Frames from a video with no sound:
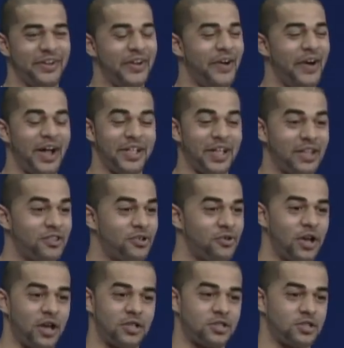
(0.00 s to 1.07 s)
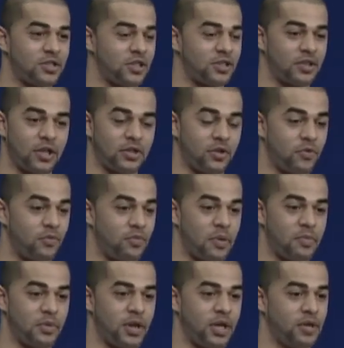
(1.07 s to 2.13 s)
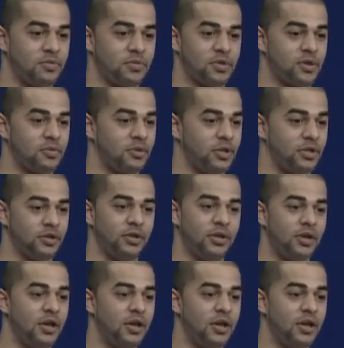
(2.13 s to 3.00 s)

no, I, I tell you, I just I, I, don't remember names. I mean,